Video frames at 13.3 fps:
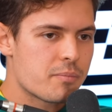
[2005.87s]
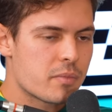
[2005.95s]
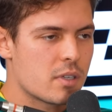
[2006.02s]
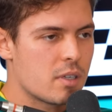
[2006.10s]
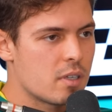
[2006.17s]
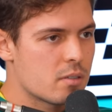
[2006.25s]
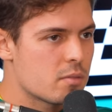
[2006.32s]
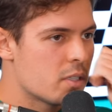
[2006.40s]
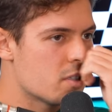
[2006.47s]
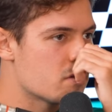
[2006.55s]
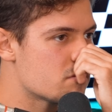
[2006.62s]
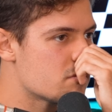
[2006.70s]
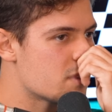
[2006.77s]
yeah. Uh, you
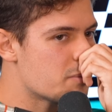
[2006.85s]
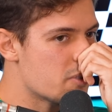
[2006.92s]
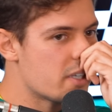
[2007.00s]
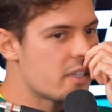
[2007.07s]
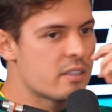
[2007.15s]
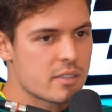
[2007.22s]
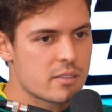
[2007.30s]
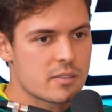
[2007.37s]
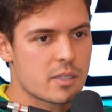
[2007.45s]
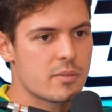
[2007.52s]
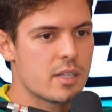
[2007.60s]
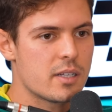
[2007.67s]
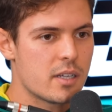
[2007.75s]
know the Police and
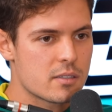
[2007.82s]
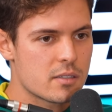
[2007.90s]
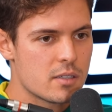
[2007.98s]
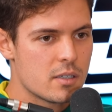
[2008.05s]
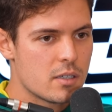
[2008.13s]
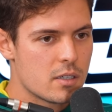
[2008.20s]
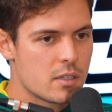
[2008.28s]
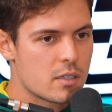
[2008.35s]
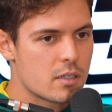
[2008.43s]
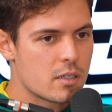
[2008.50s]
stuff like that. Police.